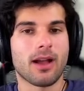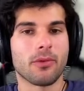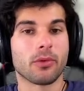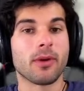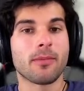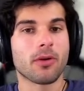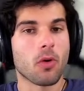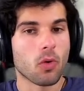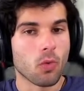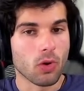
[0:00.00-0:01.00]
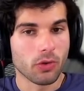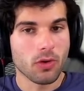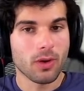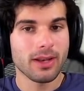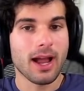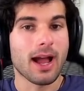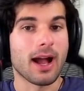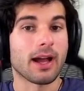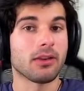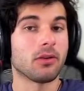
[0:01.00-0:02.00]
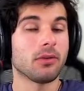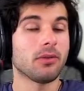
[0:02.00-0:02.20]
Remember WorldCoin? I don't.